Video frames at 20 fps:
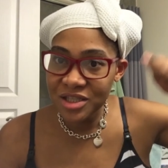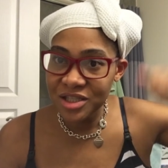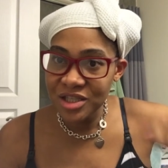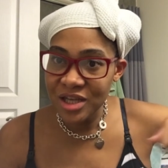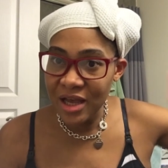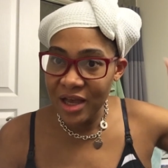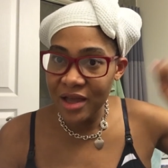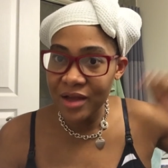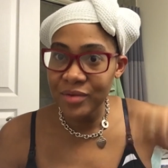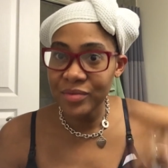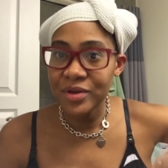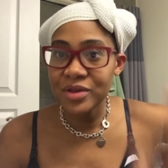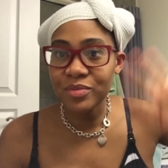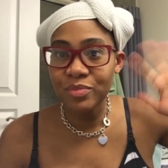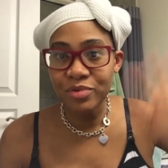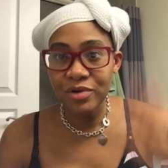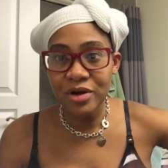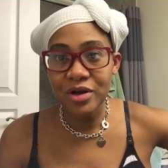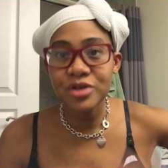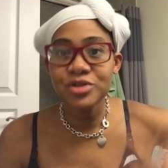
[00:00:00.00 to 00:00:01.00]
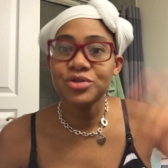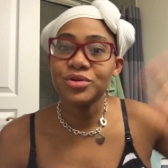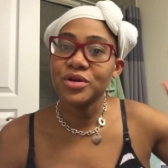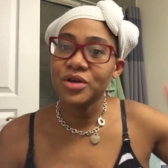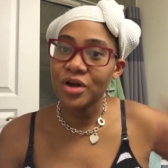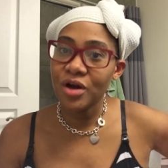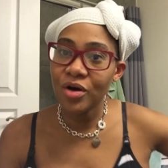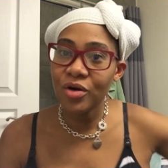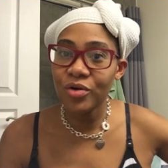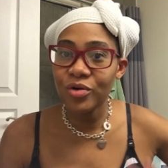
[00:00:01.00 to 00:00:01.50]
shed with a brush or
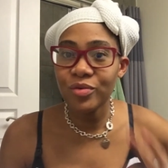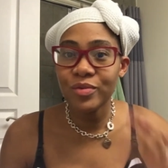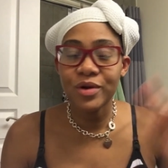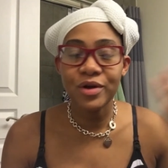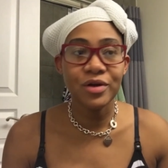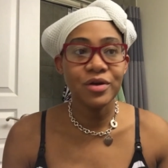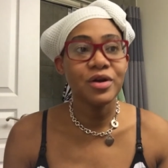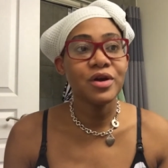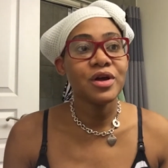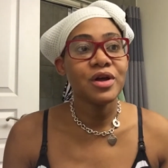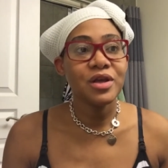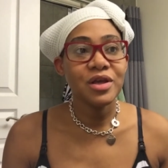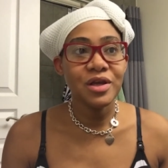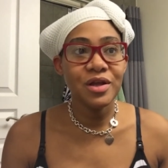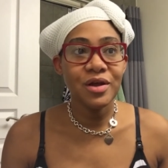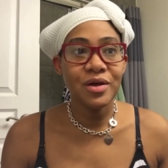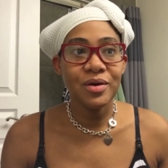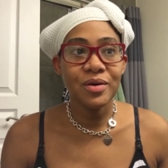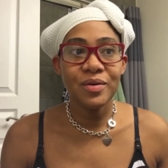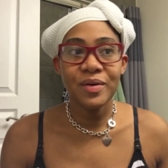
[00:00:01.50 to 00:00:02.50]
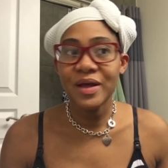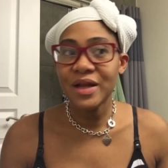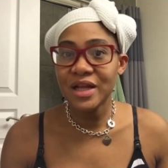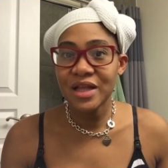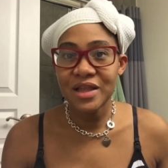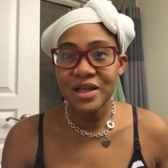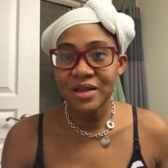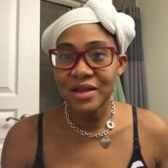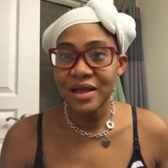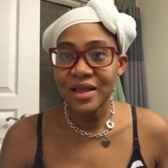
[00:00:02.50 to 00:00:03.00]
comb or, you know,
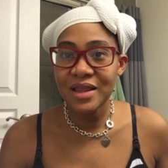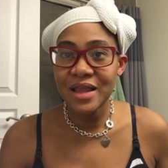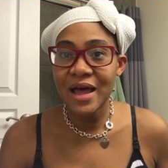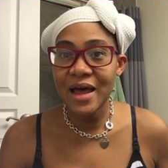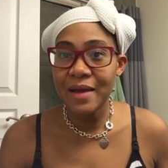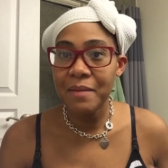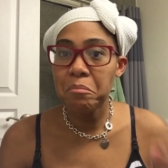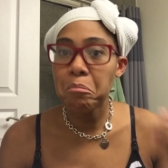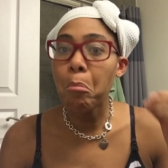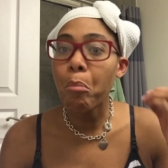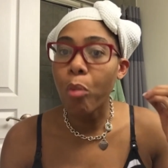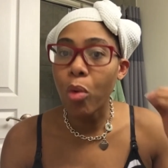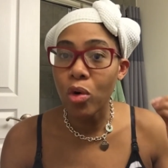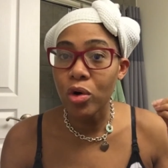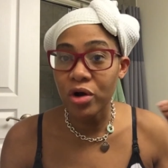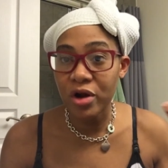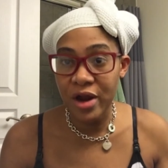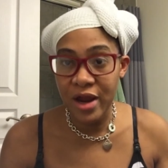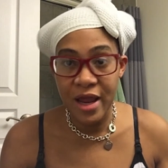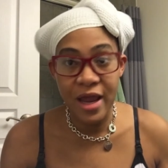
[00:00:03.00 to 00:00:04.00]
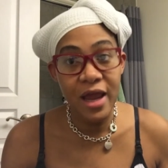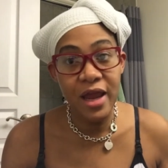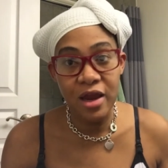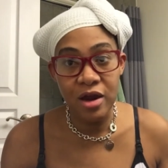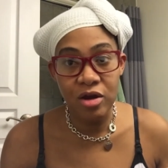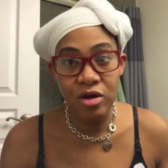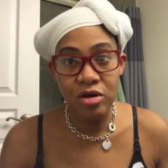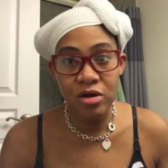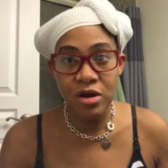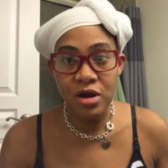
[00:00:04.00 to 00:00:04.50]
anything like that, more
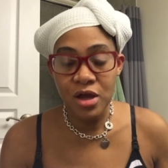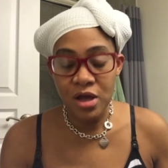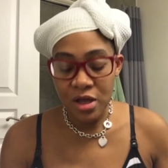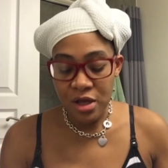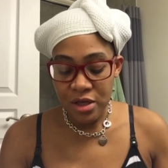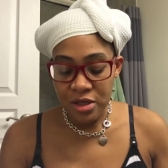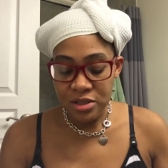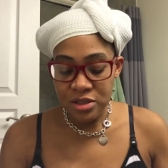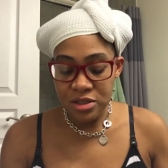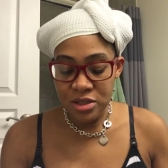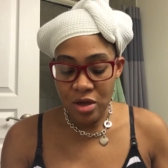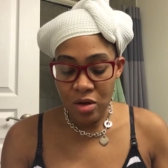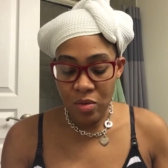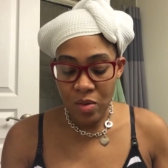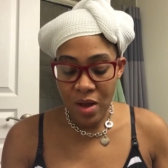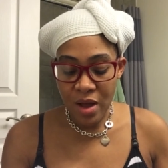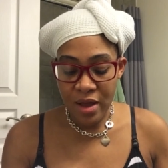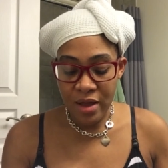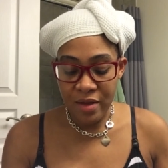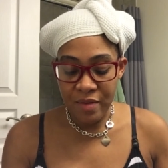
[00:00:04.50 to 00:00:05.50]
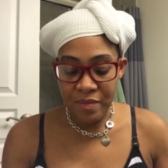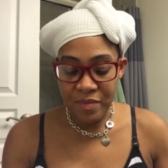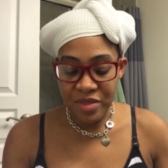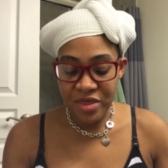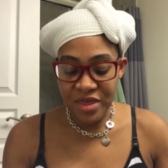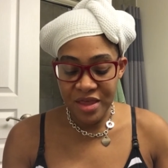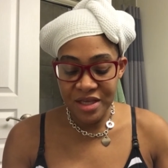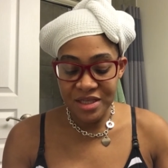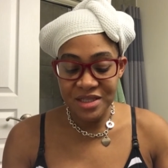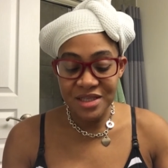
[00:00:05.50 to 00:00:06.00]
hair. So um,
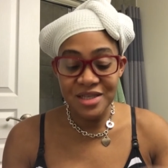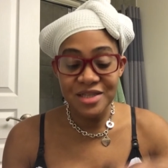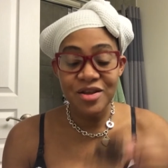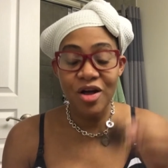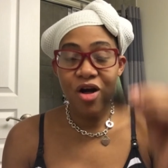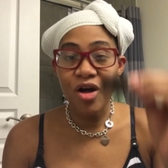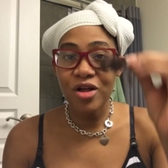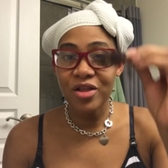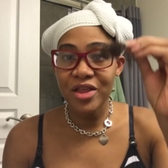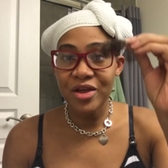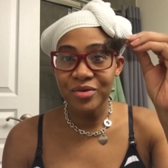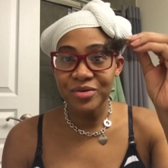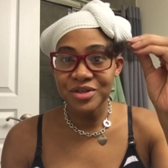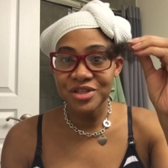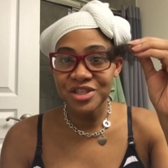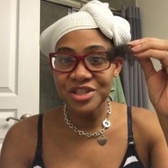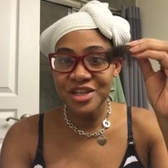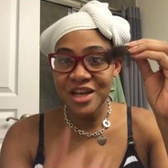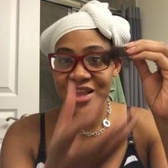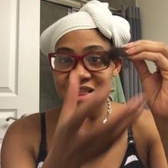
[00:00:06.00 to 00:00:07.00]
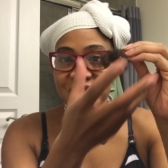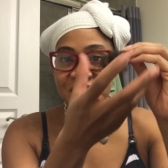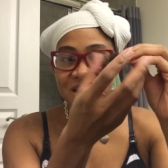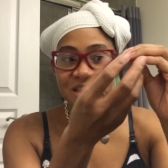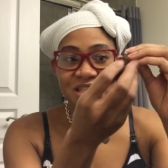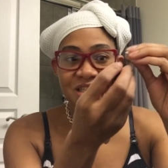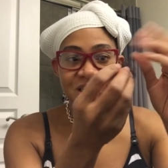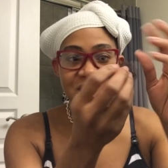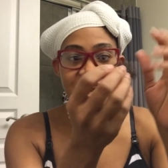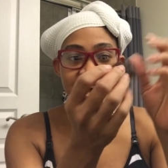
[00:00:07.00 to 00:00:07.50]
this is all that was shed
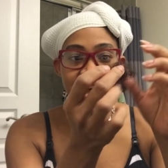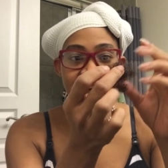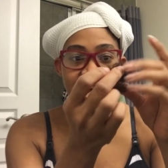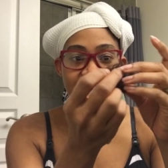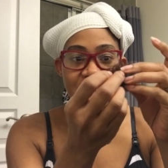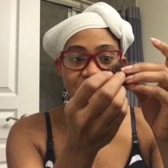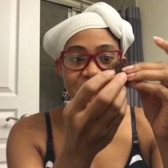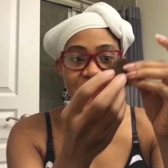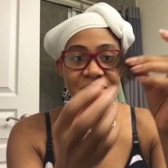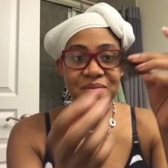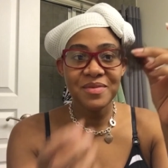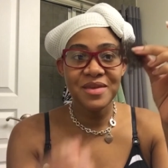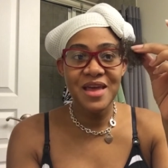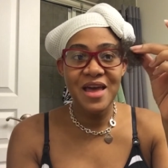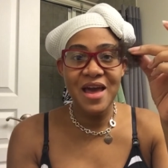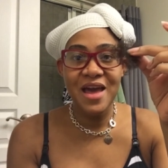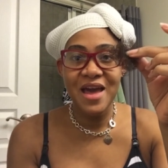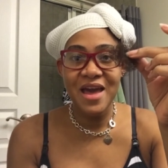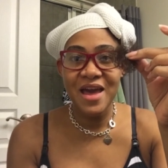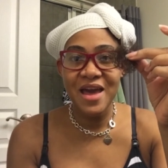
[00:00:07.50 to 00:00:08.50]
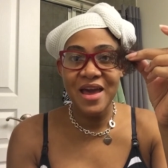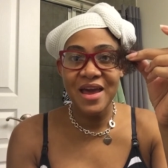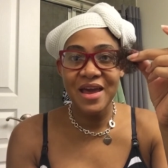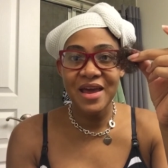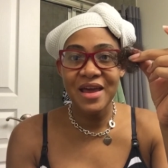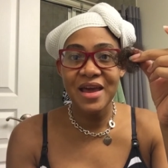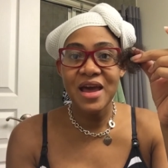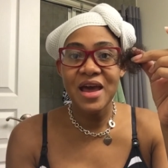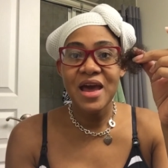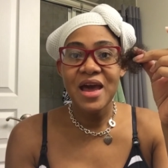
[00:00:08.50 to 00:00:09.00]
this time,
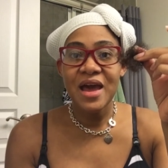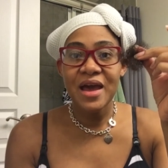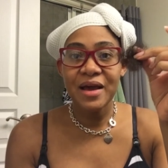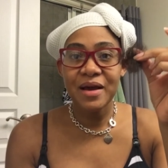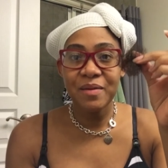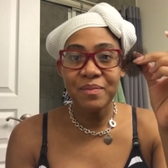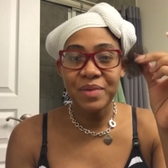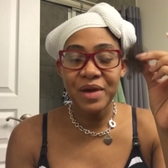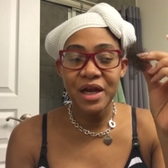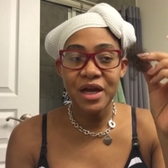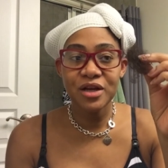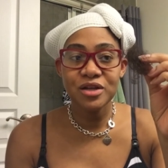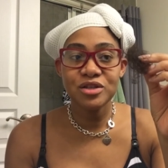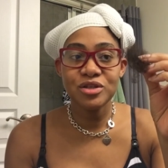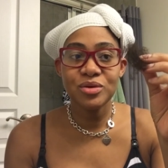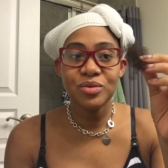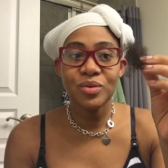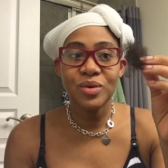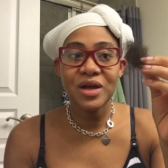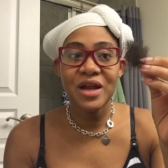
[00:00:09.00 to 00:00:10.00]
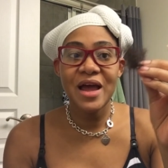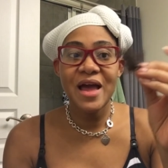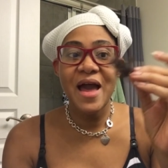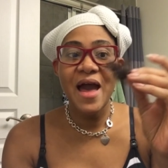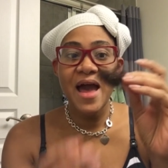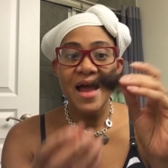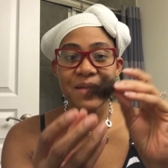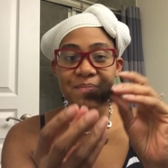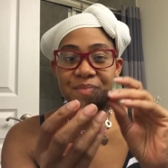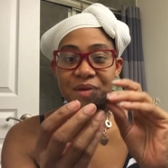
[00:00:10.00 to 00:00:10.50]
yay, and compared to what I
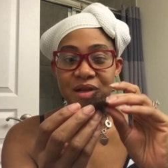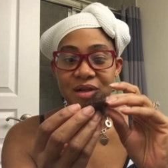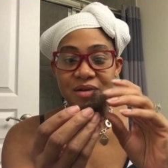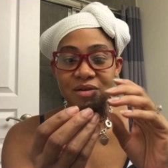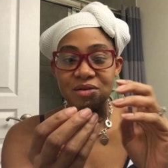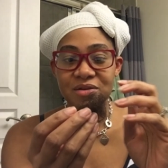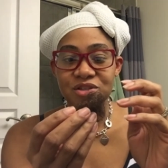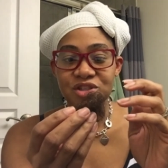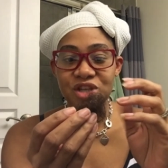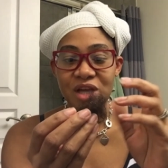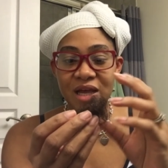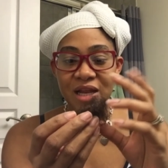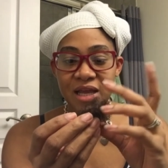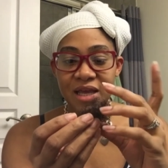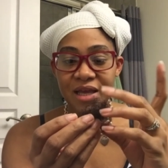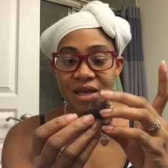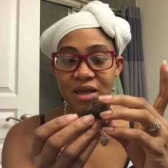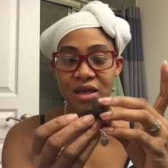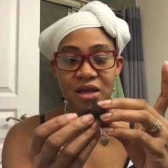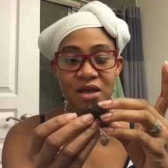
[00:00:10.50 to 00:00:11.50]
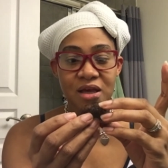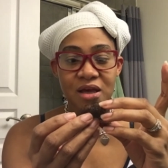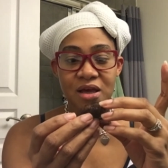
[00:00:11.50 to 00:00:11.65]
had been shedding,